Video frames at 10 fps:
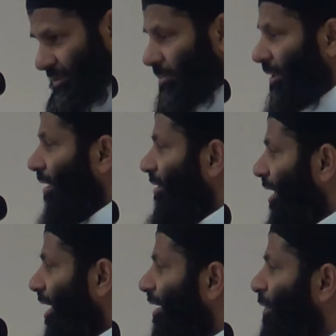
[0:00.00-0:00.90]
But
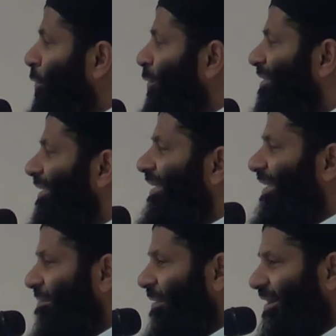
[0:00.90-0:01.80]
Allah yu'ti
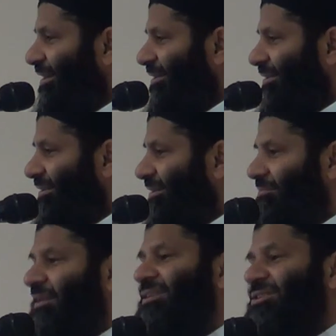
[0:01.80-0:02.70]

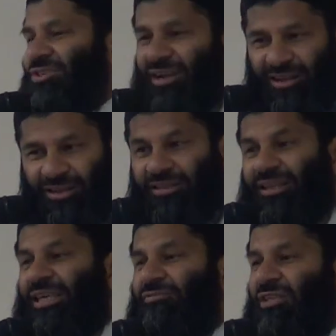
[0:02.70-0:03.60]
al-hikmah man yasha.
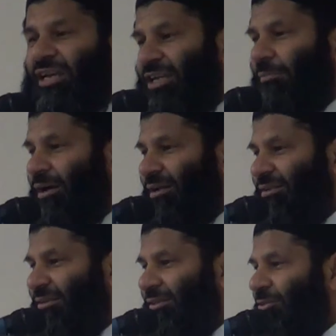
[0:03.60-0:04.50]
Allah gives the hikmah
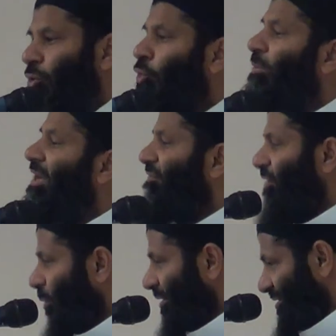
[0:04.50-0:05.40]
to whoever
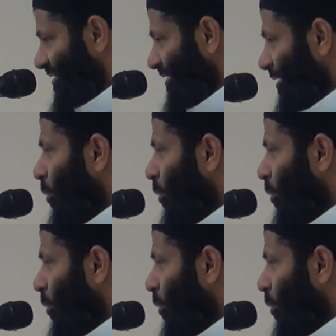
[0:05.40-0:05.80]
He wants.